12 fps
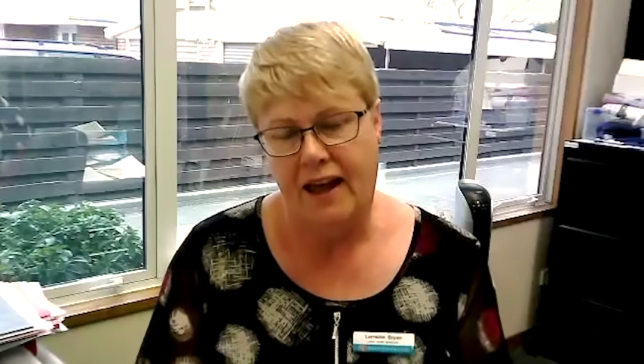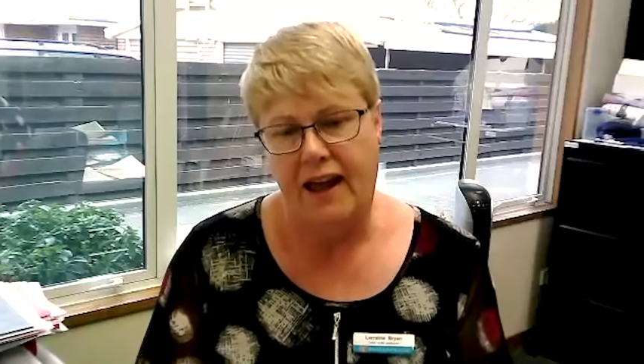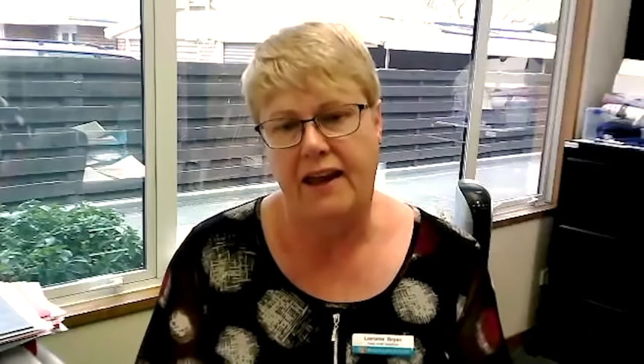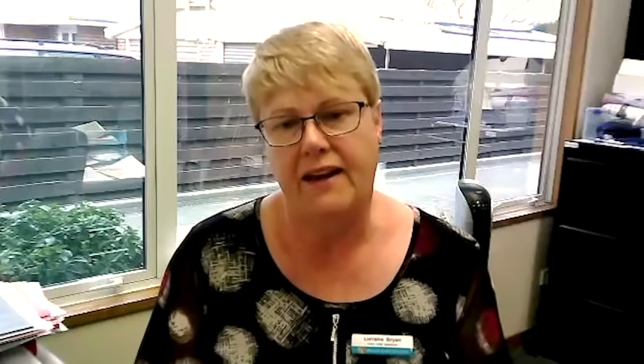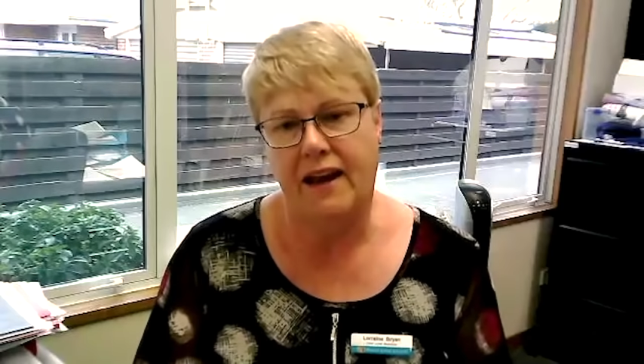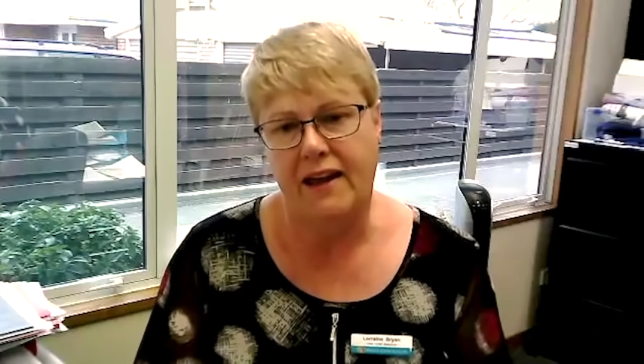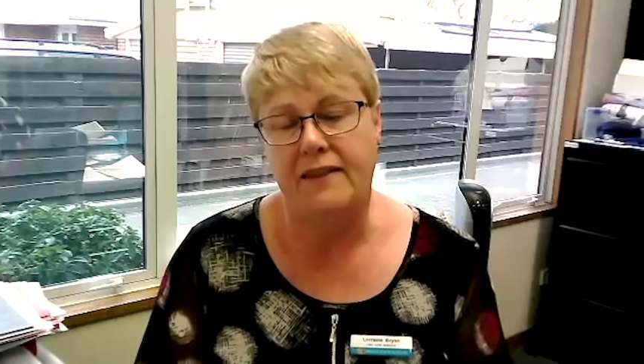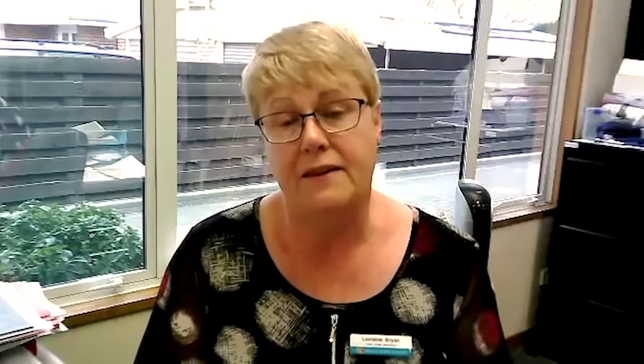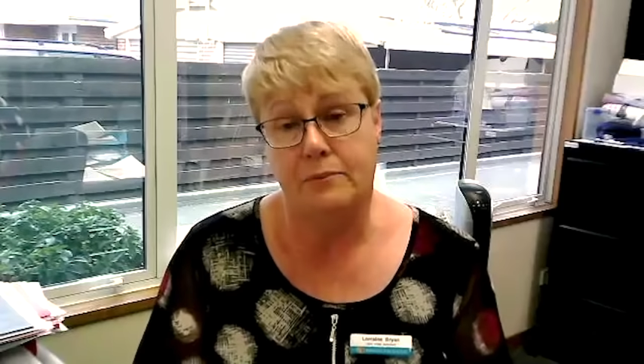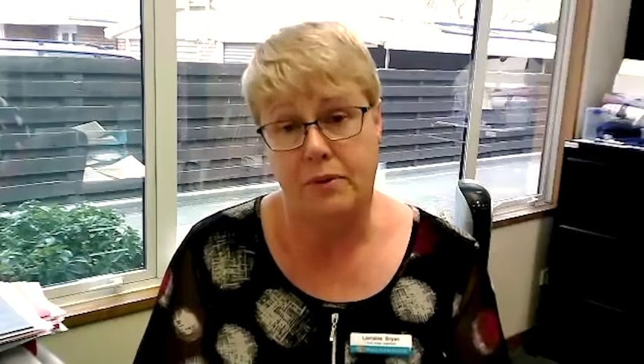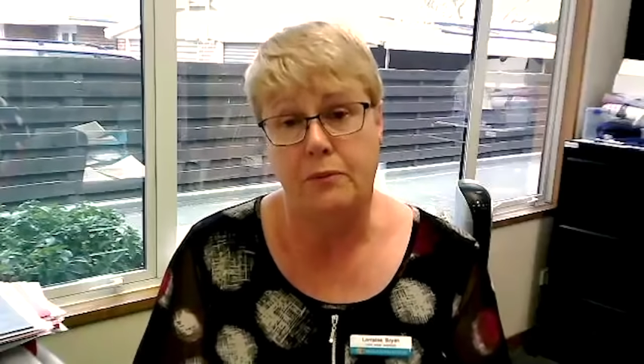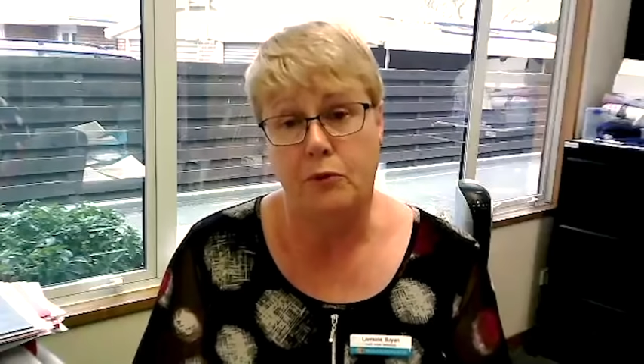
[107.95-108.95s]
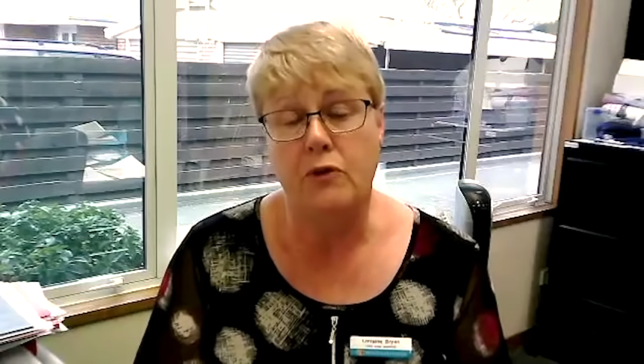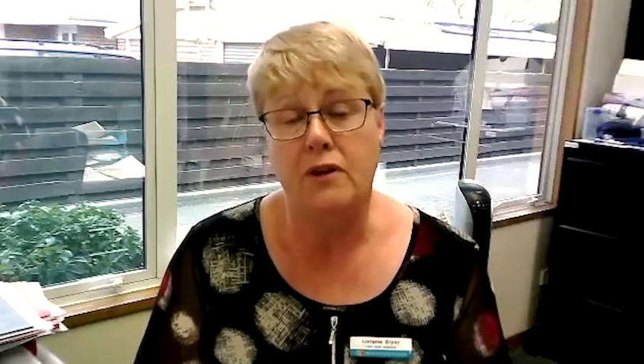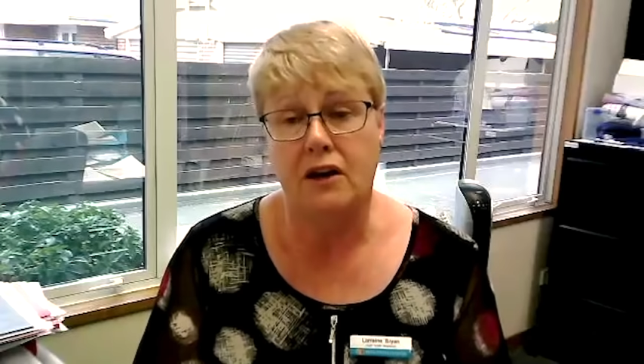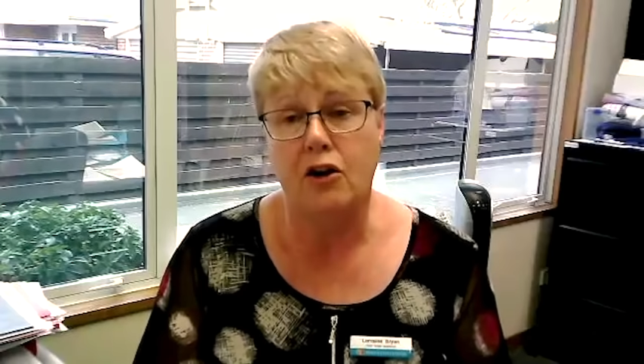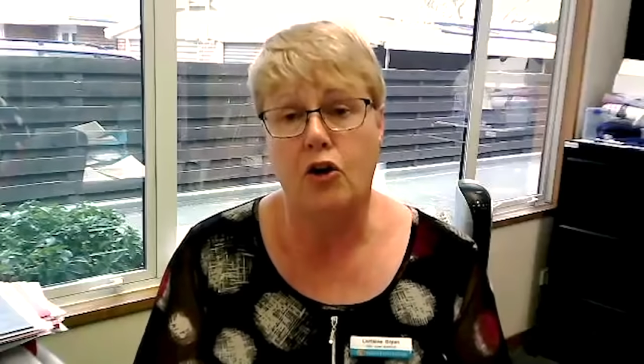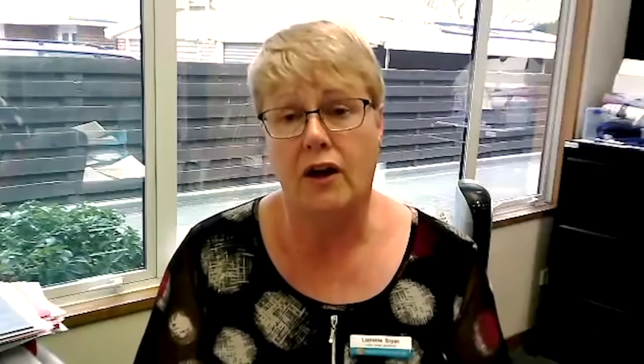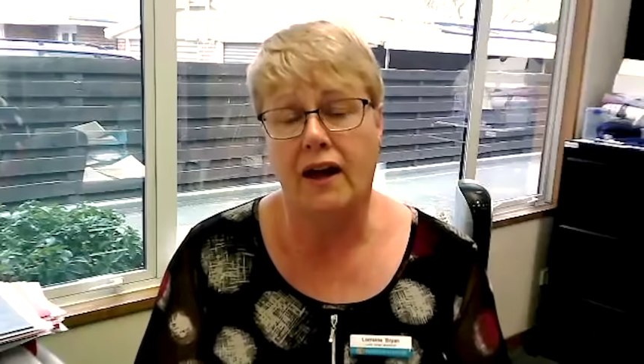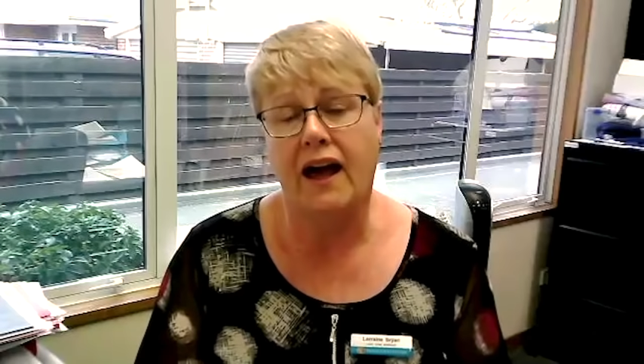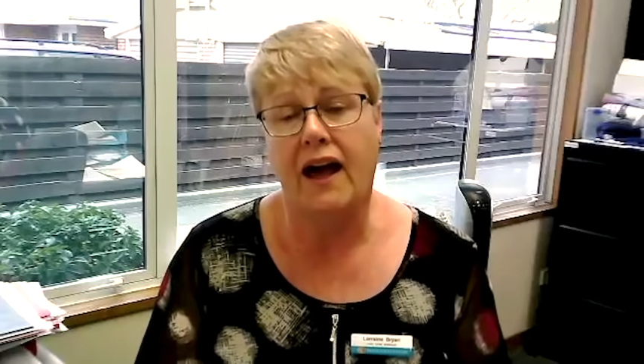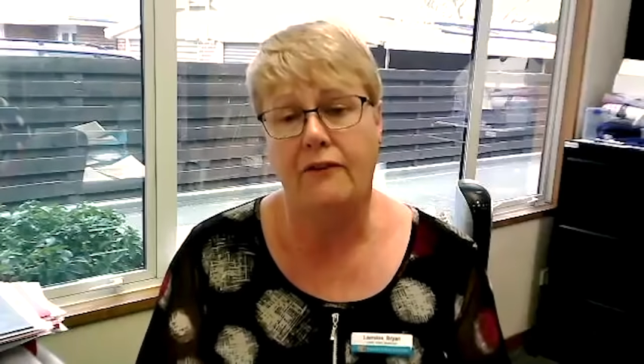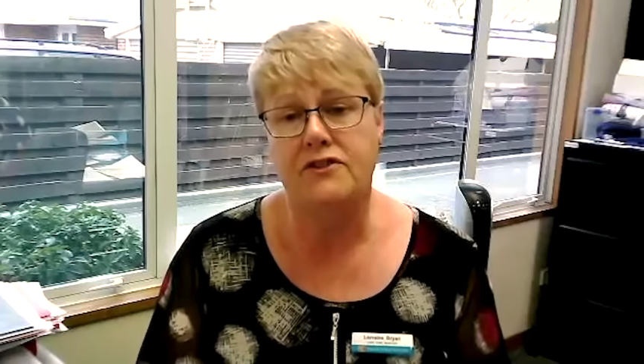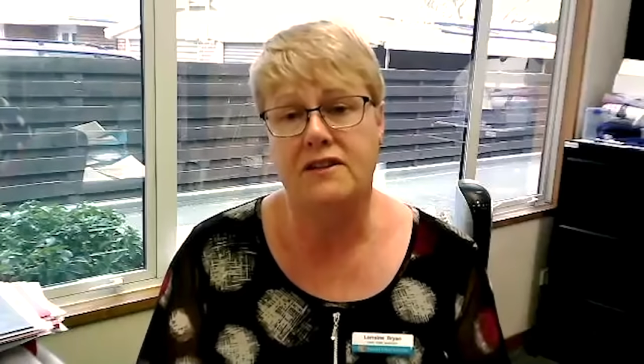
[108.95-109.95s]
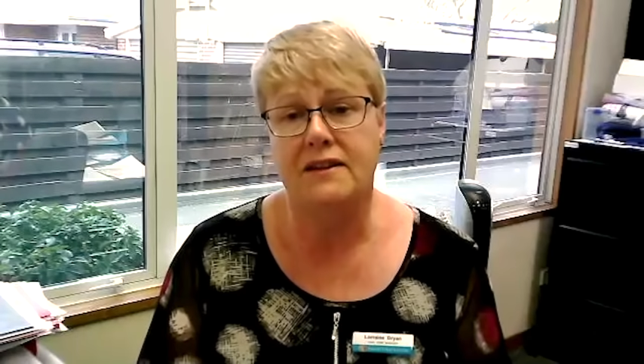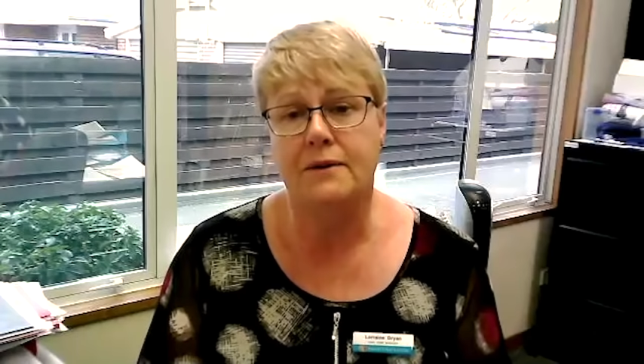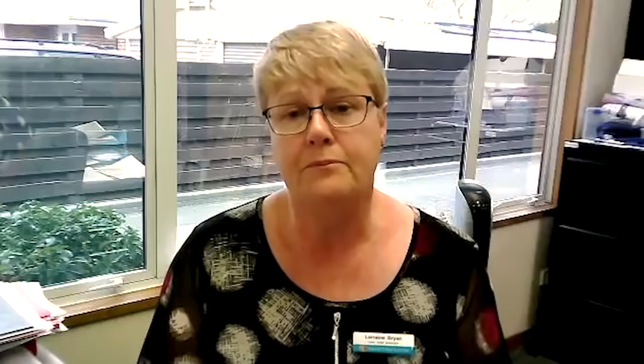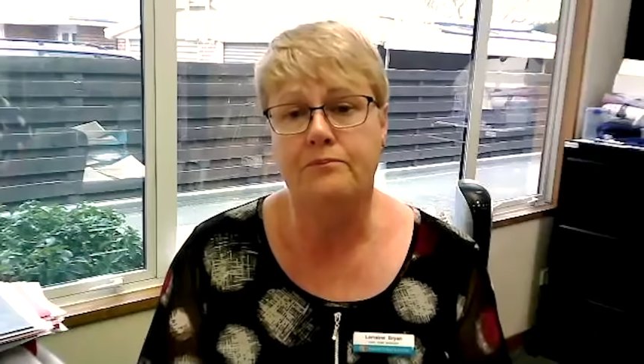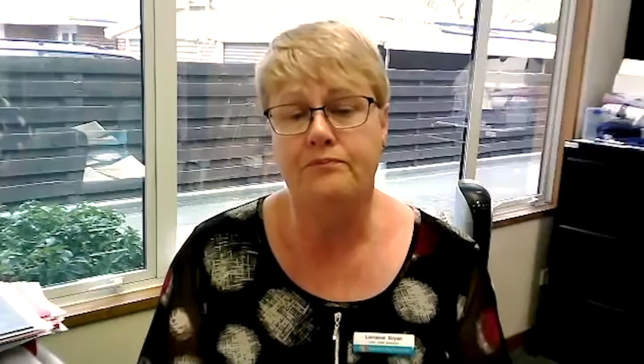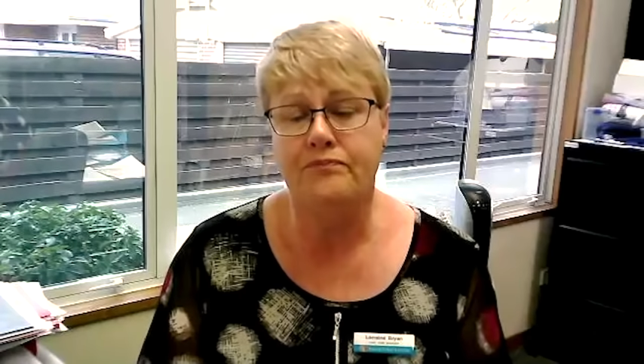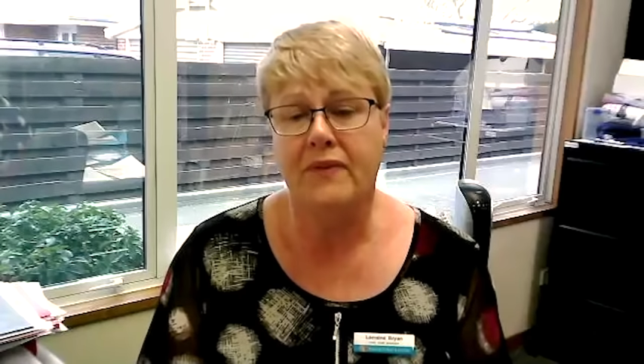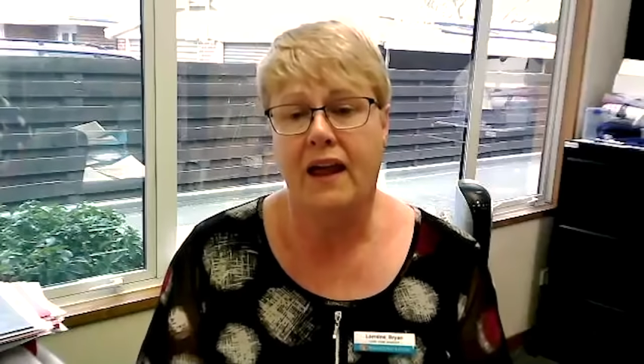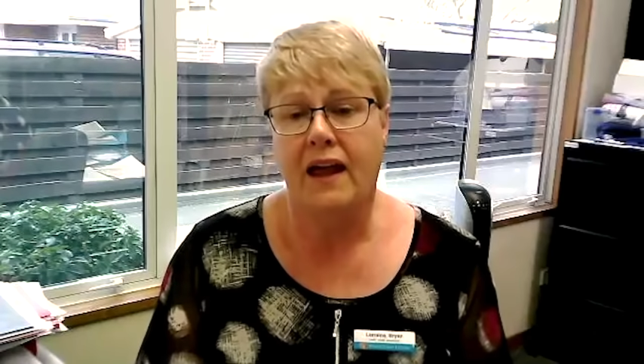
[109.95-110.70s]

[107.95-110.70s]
and the people that are looking after them.